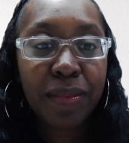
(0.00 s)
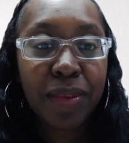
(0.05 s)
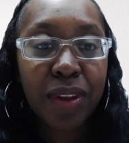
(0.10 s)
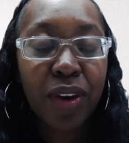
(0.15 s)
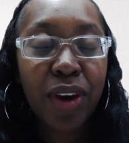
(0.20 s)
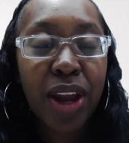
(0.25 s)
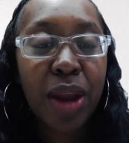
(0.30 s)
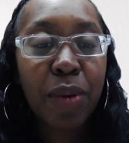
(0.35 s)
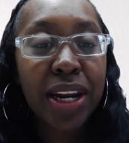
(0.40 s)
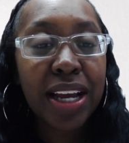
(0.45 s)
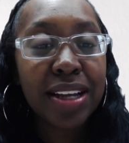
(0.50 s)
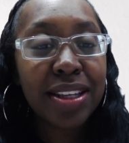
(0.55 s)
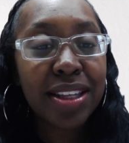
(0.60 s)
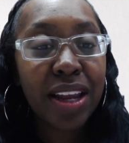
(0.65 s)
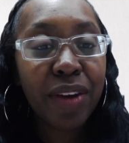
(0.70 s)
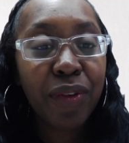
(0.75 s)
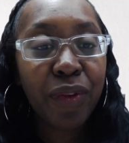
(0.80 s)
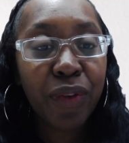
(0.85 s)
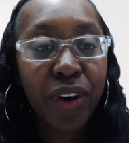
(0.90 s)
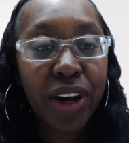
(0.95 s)
Okay, when I
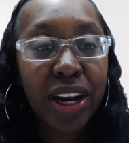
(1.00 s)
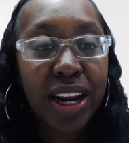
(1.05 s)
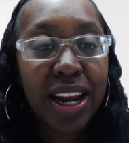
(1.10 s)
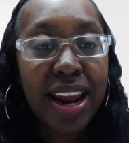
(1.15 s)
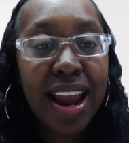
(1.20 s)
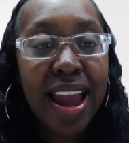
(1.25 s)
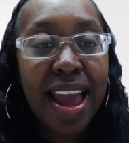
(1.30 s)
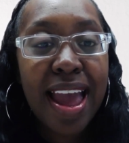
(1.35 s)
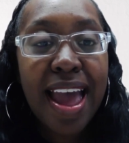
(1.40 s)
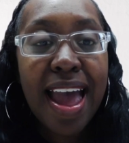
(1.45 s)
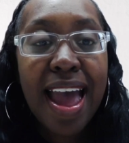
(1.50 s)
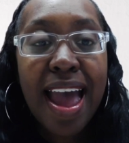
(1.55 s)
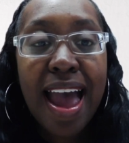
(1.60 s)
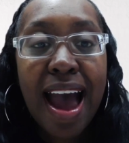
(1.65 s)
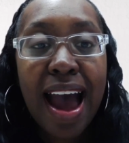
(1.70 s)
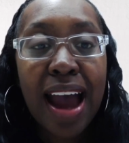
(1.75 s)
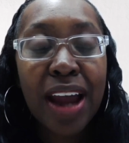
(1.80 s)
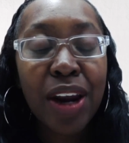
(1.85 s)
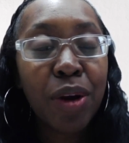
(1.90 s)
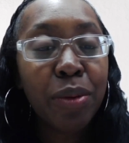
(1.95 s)
say free,
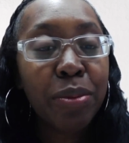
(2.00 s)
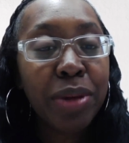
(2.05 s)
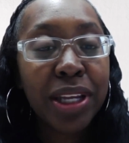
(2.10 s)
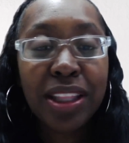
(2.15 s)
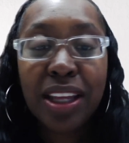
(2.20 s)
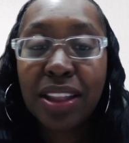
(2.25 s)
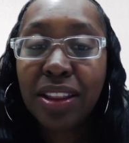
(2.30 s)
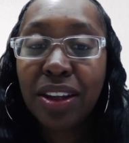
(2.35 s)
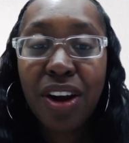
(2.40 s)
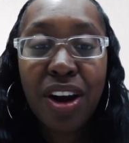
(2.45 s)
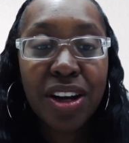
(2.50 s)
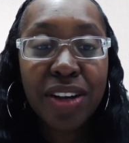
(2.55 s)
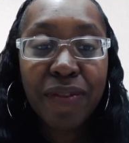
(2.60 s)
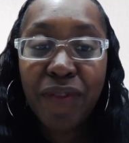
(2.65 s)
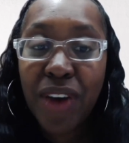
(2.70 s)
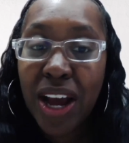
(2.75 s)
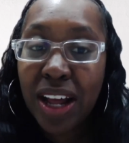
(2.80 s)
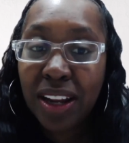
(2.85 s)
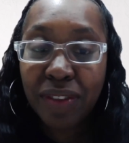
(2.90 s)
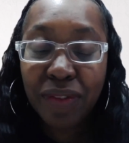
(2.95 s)
I don't mean that there aren't
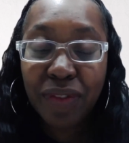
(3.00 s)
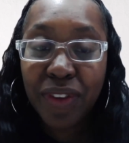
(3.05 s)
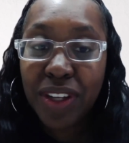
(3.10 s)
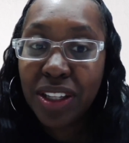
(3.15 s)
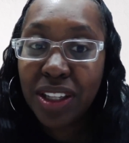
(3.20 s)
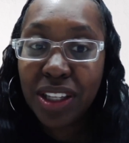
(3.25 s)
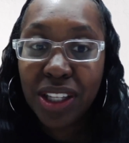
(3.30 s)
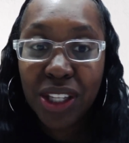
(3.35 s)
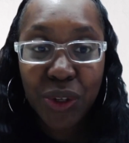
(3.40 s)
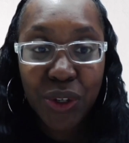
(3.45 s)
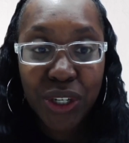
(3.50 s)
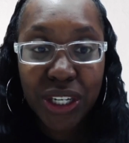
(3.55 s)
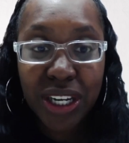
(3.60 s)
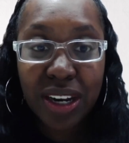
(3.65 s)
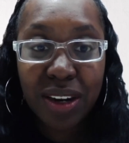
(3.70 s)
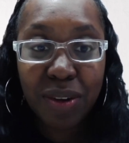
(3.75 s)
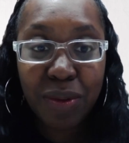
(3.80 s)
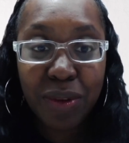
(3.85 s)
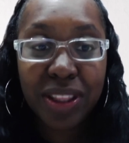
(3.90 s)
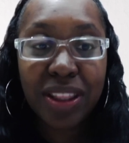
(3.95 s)
filing fees
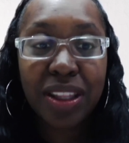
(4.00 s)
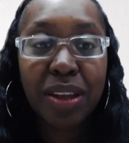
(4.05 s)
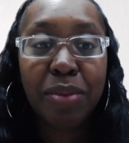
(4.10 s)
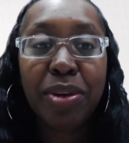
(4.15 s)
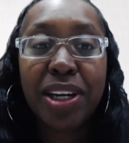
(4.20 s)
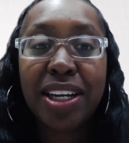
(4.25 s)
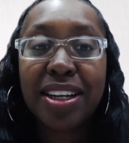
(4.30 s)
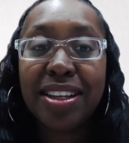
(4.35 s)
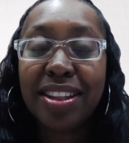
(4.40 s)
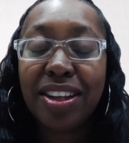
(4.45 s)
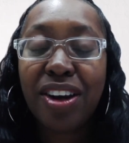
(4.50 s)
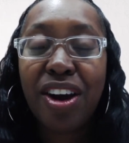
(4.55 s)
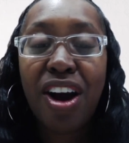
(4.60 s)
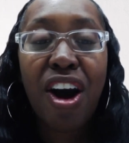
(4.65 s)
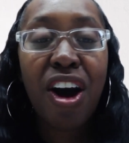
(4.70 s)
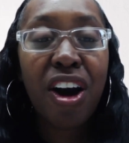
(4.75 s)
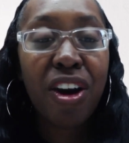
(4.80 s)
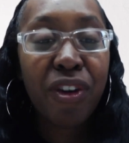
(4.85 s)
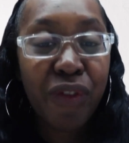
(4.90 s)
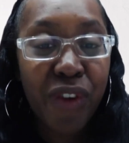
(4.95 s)
associated with it because there
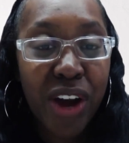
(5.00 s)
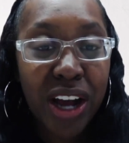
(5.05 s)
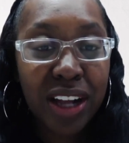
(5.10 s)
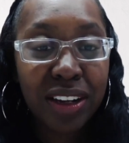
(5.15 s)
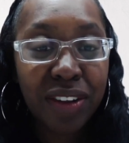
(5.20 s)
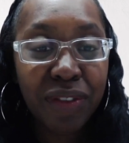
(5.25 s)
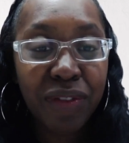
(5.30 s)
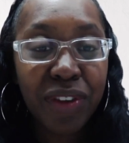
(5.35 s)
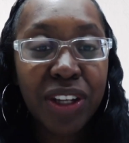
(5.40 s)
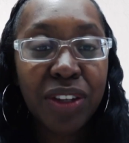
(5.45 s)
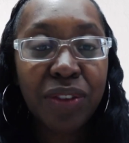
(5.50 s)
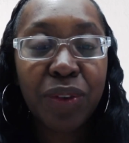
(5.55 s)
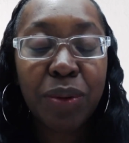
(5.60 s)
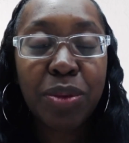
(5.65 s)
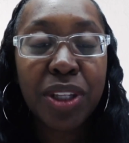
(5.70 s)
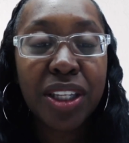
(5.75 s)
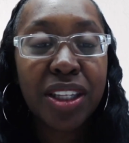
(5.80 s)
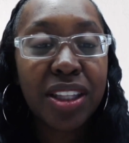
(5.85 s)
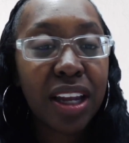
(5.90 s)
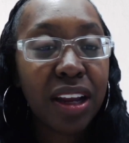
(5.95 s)
are filing fees from
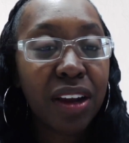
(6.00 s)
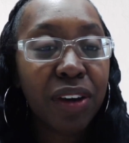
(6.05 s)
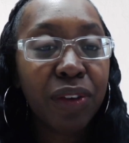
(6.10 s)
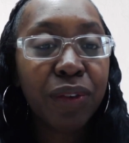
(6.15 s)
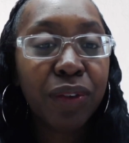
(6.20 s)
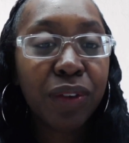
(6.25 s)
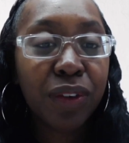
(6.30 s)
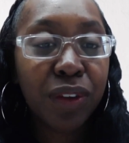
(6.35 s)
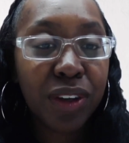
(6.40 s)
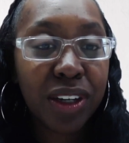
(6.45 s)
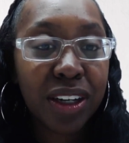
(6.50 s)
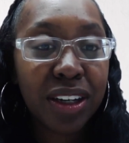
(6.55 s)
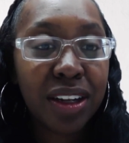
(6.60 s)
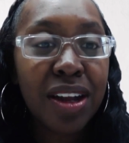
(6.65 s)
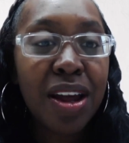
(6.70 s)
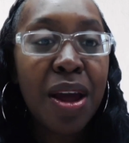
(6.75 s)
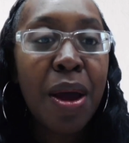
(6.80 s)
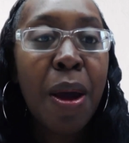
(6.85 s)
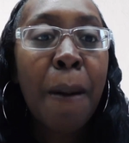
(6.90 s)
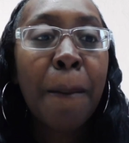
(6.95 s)
the state of Florida,
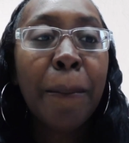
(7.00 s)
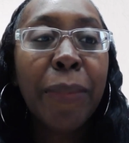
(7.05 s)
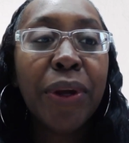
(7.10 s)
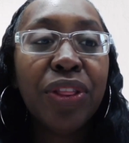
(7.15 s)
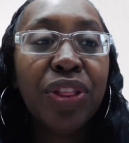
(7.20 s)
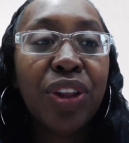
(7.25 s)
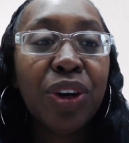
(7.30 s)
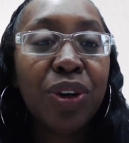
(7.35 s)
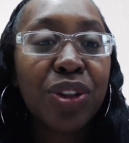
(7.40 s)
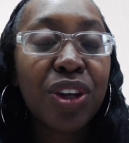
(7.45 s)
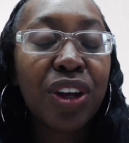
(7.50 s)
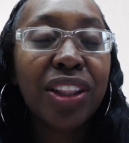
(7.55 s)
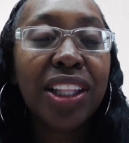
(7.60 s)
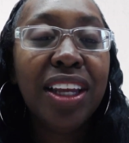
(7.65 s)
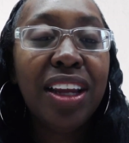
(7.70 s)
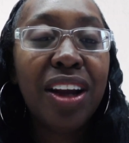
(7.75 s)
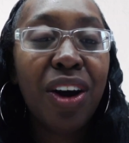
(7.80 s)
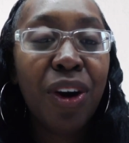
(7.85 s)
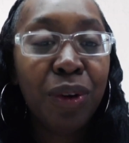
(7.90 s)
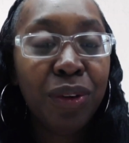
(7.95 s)
but those are
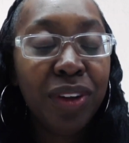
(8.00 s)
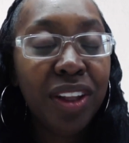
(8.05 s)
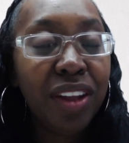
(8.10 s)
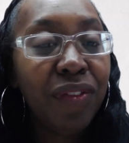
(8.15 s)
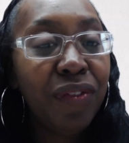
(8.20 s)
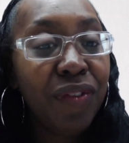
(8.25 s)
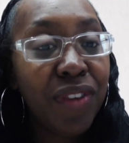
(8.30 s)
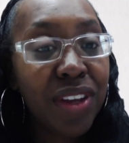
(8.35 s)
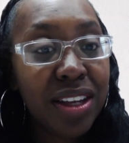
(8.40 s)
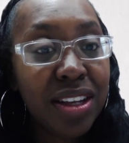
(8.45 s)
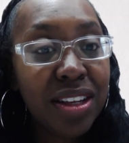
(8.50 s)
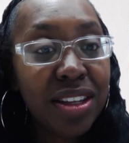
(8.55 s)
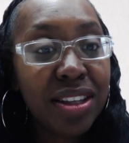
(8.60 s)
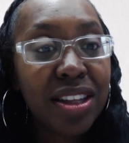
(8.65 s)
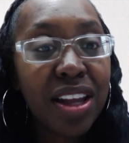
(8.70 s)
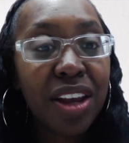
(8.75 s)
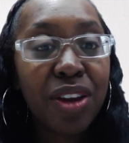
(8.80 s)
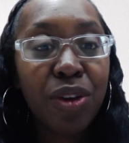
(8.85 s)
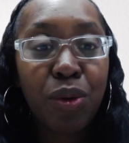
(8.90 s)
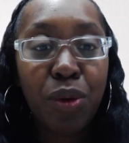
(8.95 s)
the only fees
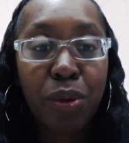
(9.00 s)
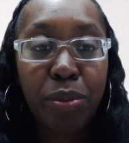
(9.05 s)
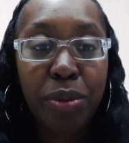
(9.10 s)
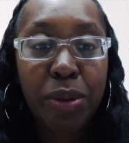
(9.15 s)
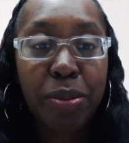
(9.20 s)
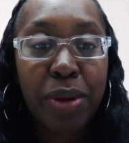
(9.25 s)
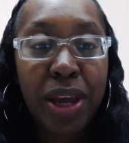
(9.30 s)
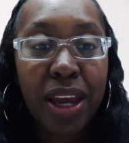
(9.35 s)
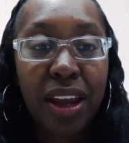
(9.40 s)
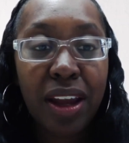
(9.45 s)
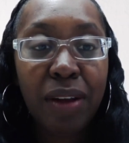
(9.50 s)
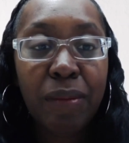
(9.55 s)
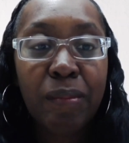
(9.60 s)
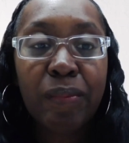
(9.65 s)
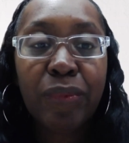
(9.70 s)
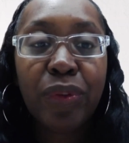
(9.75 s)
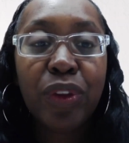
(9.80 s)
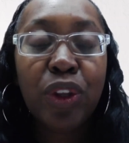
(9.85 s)
that you will be paying.